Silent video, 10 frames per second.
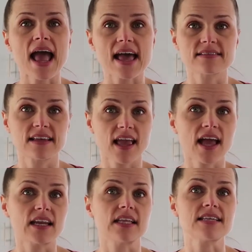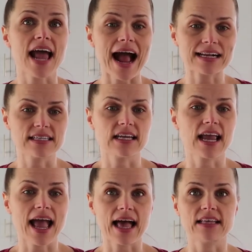as again, it's
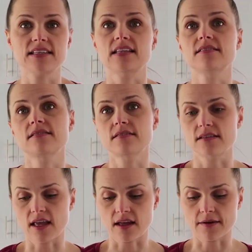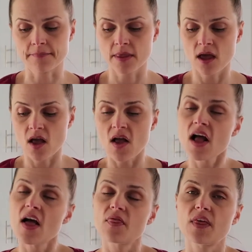acting as its skin.
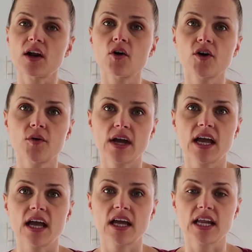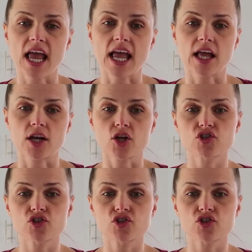Then I'll go ahead and